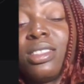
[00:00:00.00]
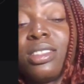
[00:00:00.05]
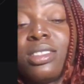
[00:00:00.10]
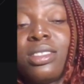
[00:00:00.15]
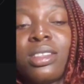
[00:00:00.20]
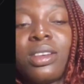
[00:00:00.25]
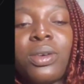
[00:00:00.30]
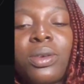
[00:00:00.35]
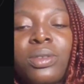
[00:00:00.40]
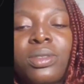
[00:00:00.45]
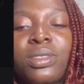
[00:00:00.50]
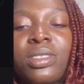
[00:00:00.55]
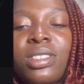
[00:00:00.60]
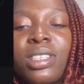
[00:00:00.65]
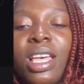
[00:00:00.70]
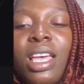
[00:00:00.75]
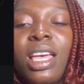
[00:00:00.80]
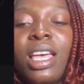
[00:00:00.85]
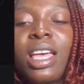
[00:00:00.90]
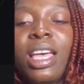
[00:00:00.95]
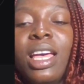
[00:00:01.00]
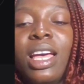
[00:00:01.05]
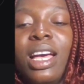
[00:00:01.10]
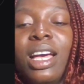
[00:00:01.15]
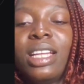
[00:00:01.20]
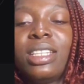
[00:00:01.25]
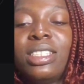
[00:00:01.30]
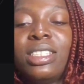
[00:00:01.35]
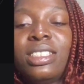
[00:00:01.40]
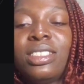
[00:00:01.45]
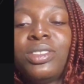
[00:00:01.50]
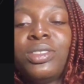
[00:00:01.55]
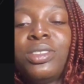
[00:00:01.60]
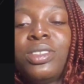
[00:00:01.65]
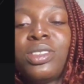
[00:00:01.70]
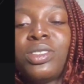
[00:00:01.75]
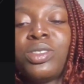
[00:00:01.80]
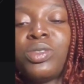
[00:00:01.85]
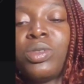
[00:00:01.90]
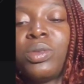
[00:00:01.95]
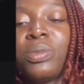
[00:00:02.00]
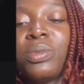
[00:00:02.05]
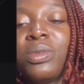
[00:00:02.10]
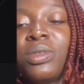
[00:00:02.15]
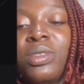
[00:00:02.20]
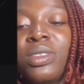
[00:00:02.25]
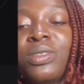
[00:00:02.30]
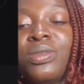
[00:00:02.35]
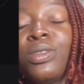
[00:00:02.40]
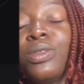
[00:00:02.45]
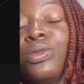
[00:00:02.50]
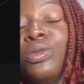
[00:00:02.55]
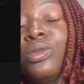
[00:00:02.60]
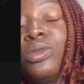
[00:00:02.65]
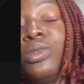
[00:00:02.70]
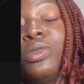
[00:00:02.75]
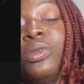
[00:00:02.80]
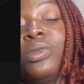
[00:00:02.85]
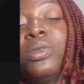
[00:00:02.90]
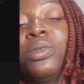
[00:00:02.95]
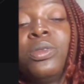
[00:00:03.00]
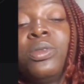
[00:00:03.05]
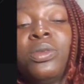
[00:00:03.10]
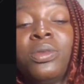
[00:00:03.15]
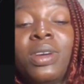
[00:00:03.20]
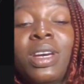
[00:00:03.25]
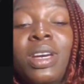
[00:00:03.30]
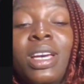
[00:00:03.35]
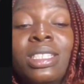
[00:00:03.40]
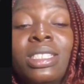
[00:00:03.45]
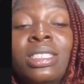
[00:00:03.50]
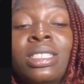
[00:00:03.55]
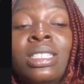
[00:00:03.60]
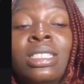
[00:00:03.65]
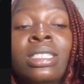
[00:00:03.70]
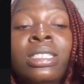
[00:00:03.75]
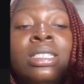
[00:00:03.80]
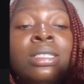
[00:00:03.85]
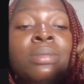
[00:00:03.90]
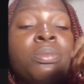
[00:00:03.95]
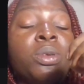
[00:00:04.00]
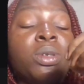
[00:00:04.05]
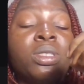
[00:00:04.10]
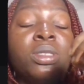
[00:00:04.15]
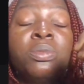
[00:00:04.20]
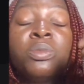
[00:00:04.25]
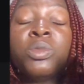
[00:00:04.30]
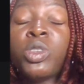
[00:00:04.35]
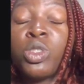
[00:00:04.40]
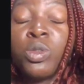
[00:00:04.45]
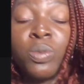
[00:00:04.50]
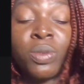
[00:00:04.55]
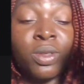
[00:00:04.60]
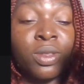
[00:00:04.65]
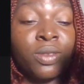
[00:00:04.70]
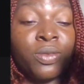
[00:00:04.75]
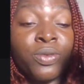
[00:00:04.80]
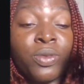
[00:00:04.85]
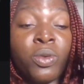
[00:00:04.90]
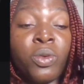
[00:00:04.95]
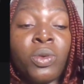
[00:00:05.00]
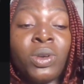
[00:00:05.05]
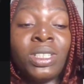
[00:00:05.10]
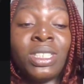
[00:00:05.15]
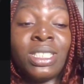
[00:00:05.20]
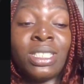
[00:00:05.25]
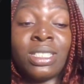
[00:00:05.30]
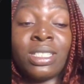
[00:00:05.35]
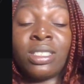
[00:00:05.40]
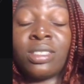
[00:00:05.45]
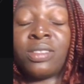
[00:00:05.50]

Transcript: seconds, and they told us to upgrade for full song, right? But the most beautiful one is this